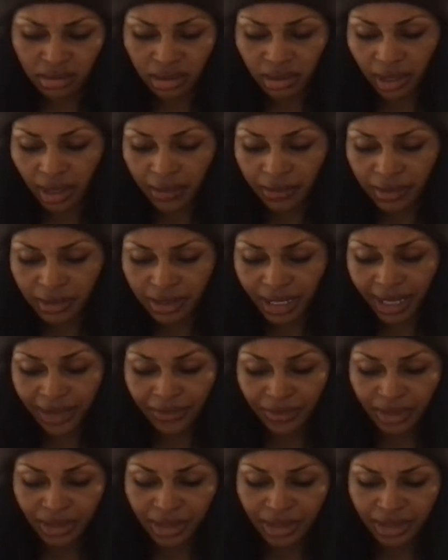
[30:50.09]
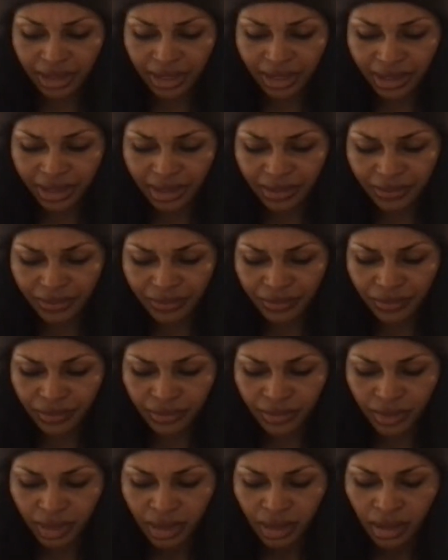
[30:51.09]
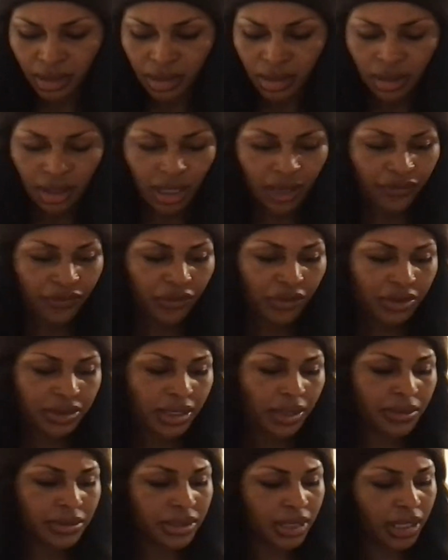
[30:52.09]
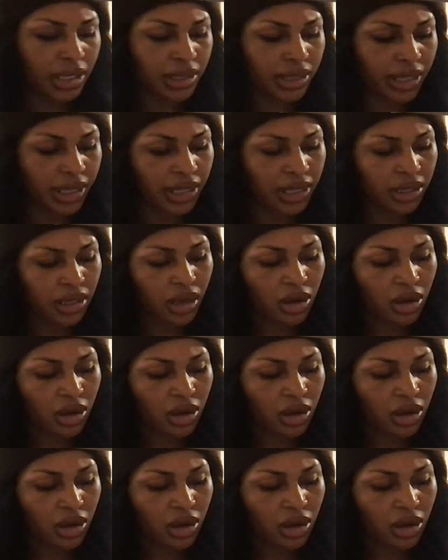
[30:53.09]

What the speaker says: So I really like at first I was kind of like,